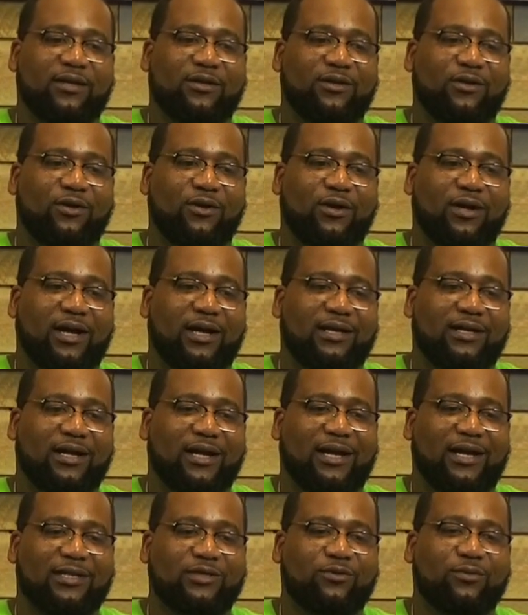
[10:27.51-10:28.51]
You know,
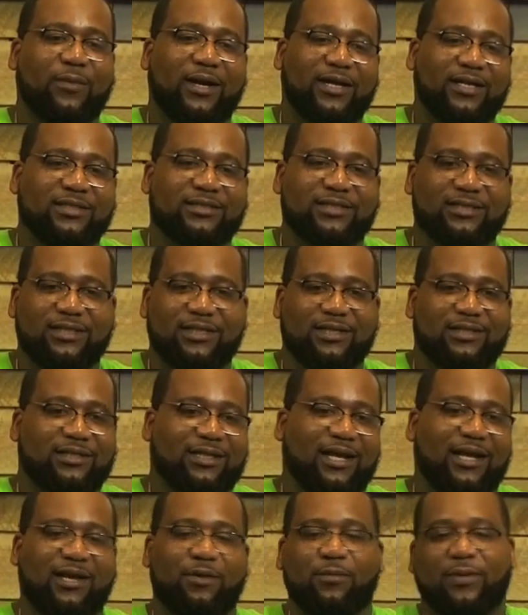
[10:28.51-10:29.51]
I, I do my engineering
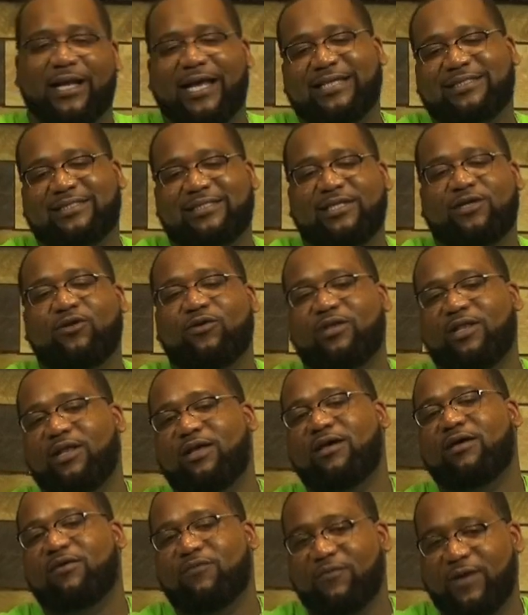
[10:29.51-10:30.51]
thing, but I still
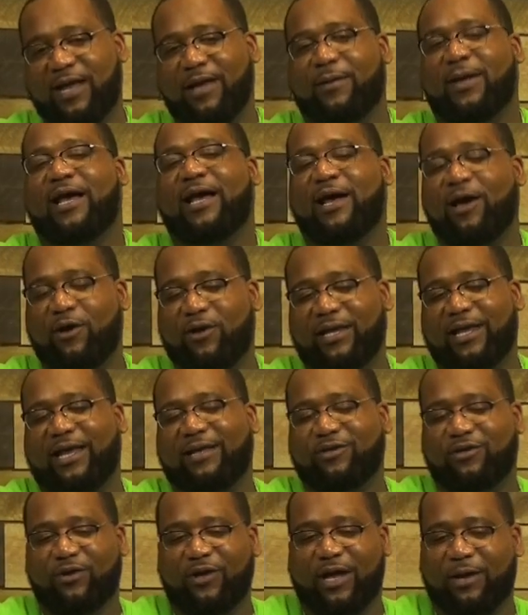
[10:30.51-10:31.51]
love rap. I,
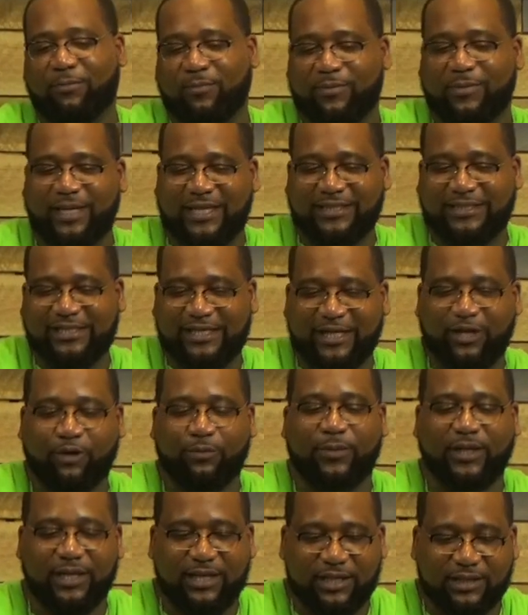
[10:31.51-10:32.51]
you know, I'm engineering
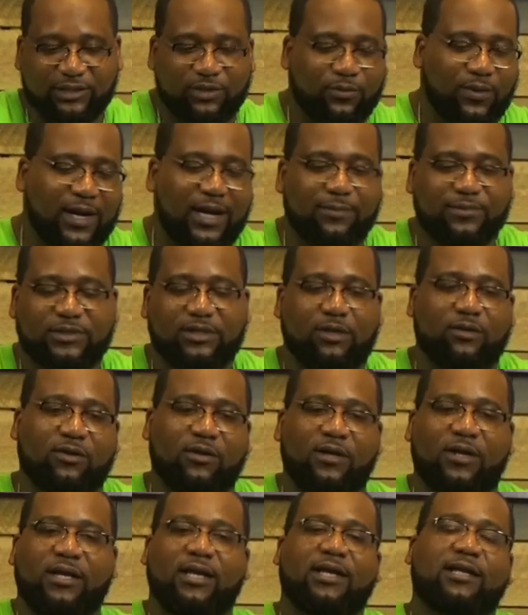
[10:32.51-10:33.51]
because of rap. So
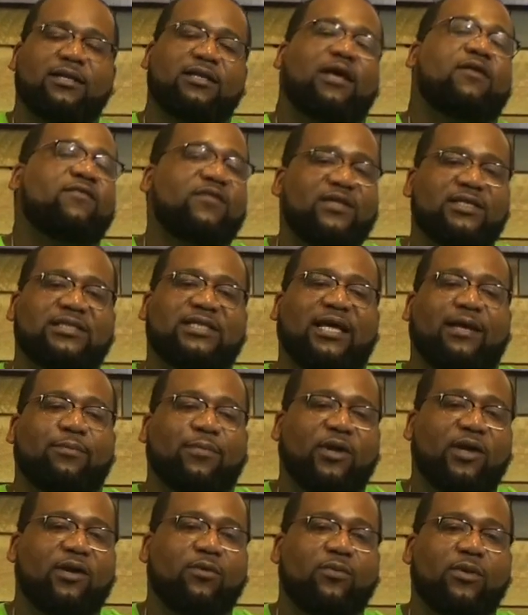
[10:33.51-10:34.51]
definitely tap
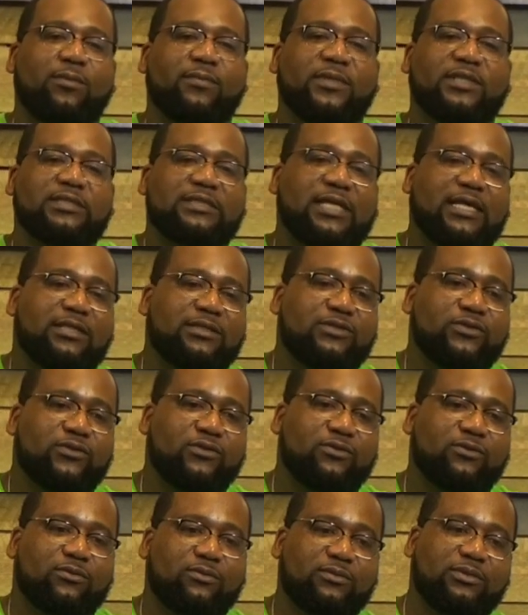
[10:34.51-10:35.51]
in with me. Stay
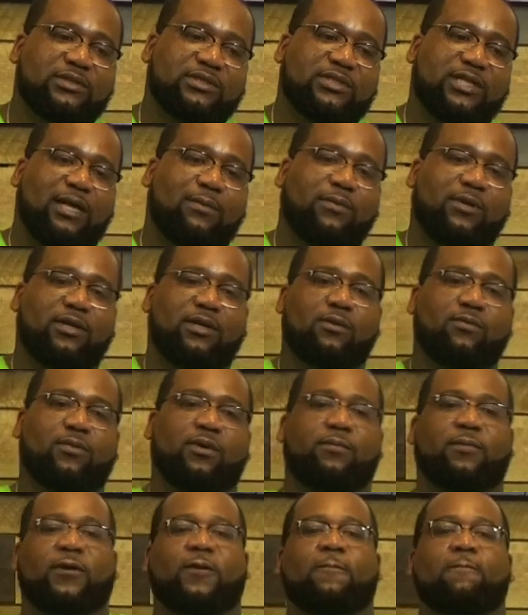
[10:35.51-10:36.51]
tuned chop it up
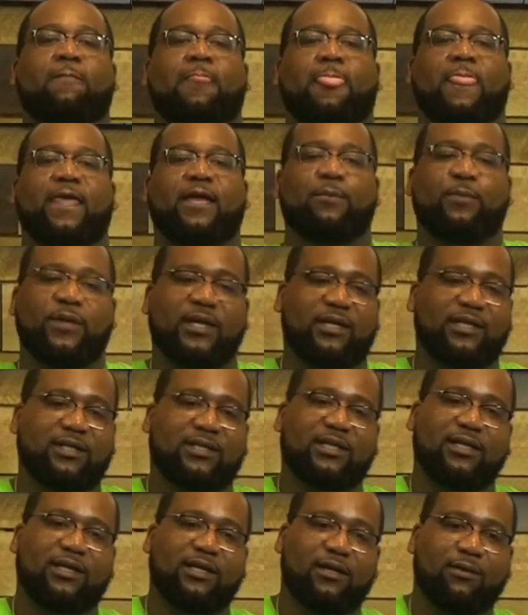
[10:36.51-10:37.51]
with me. Hit me,
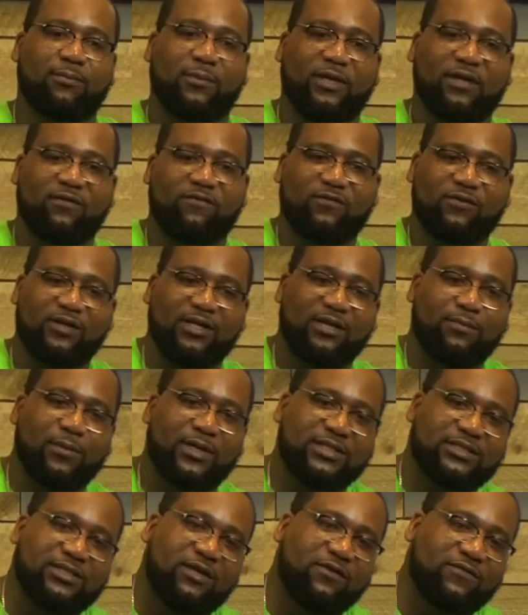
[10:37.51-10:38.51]
DM me if you need my
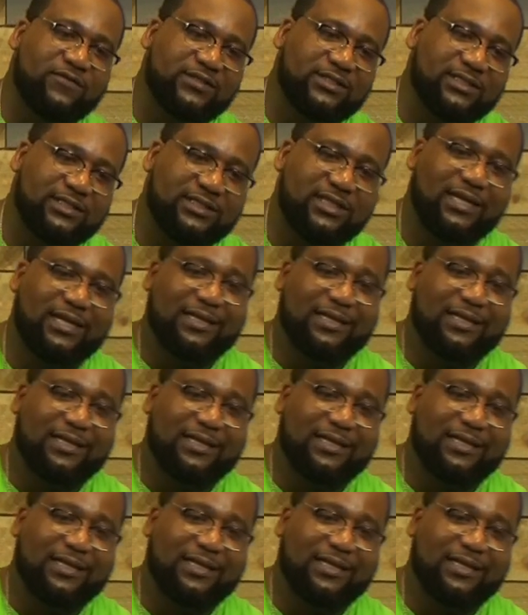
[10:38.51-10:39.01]
services.